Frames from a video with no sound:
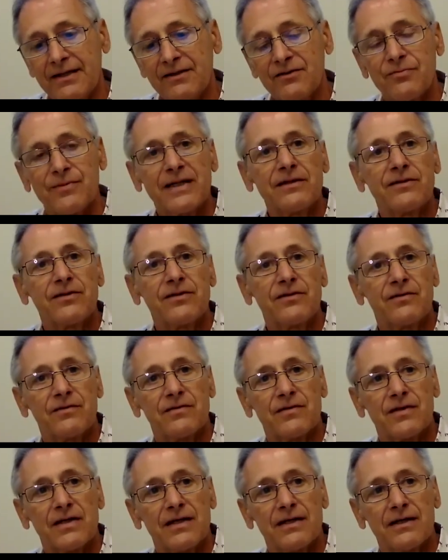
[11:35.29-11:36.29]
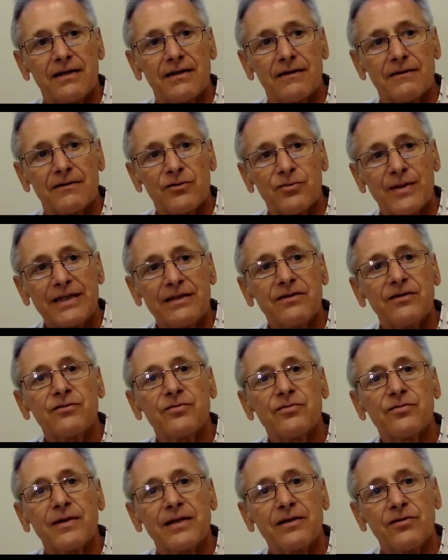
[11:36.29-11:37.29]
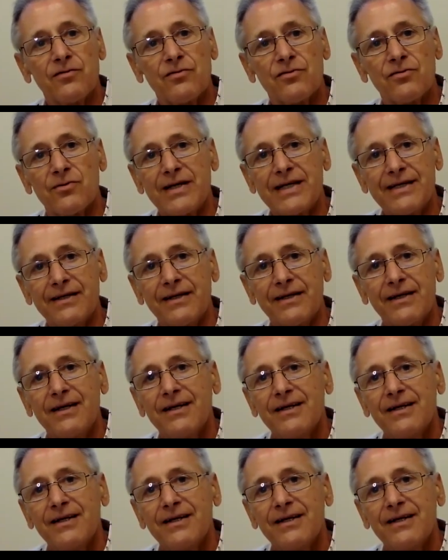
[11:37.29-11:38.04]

in 20, uh, 2023.